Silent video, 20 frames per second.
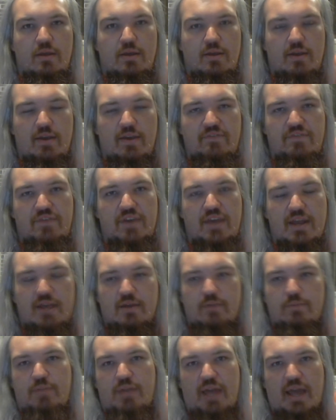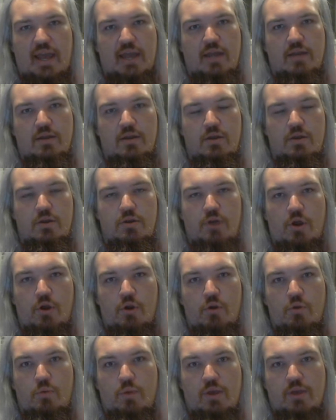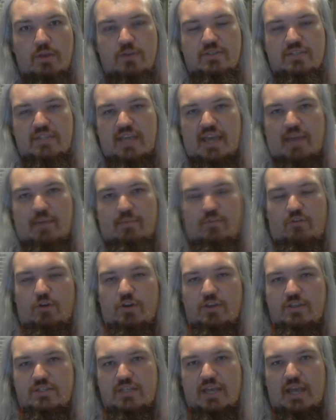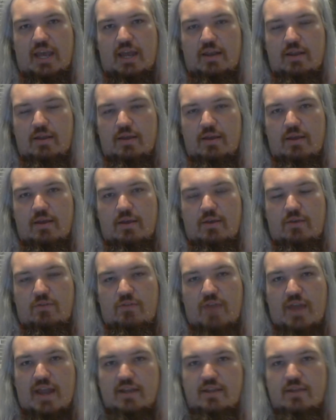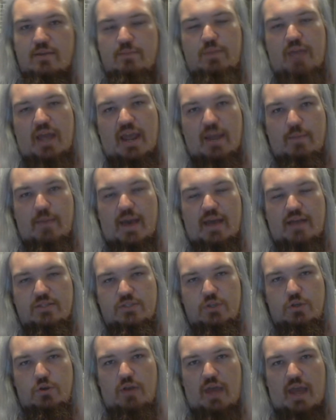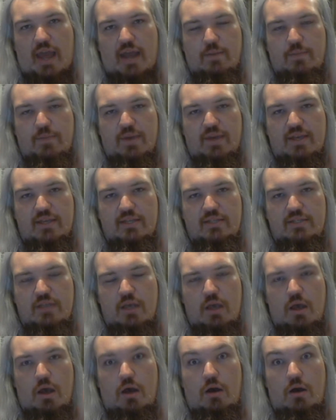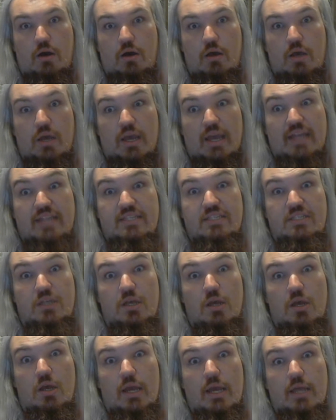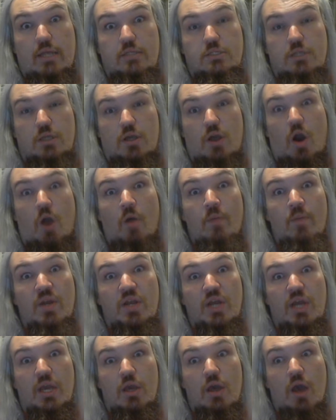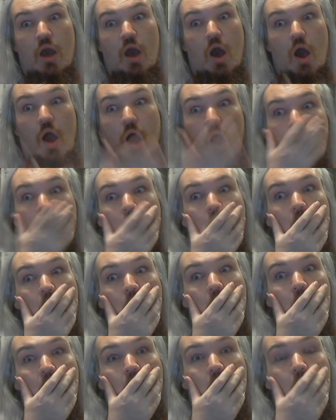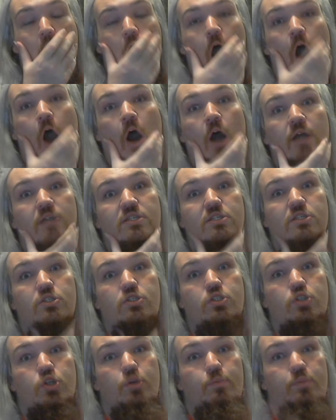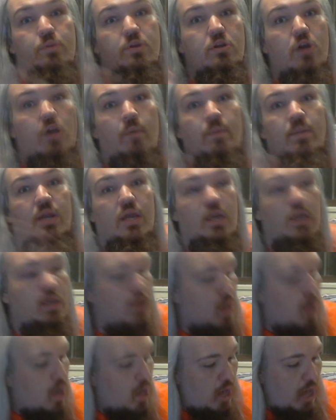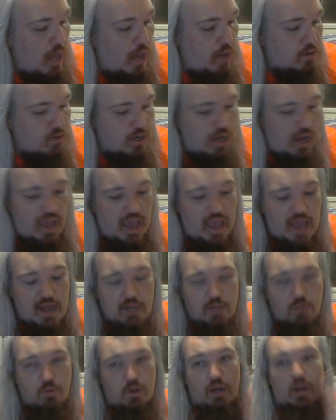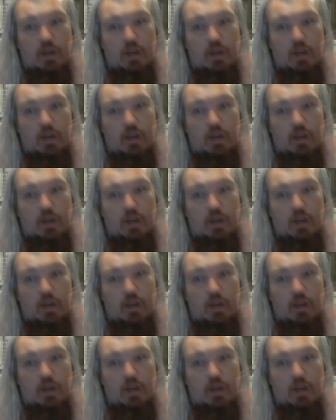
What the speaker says: if you're going to complain, know what you're seeing before you see it. Then complain about Zoolander because, oh, it's a comedy. Oh, it's a stupid comedy. How could anyone